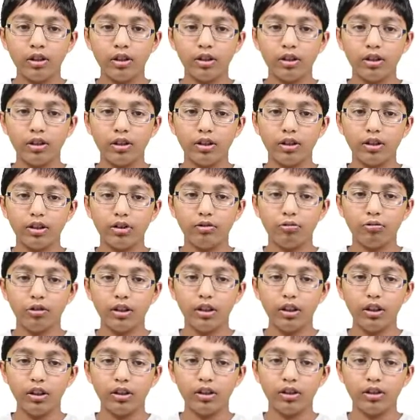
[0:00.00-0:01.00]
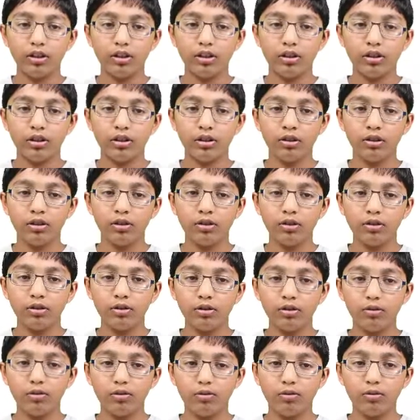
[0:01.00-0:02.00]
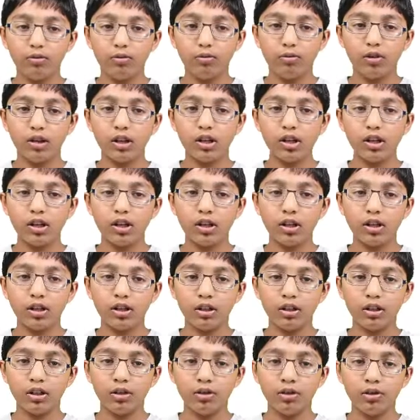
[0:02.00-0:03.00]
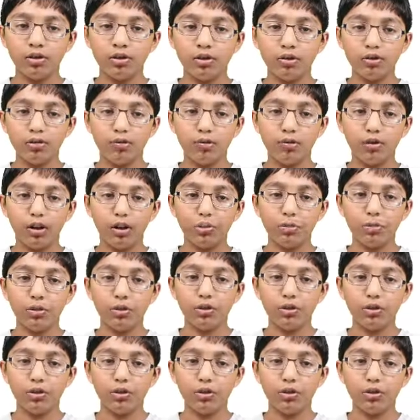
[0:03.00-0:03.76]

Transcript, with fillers: Now I'm going to run it. Run, run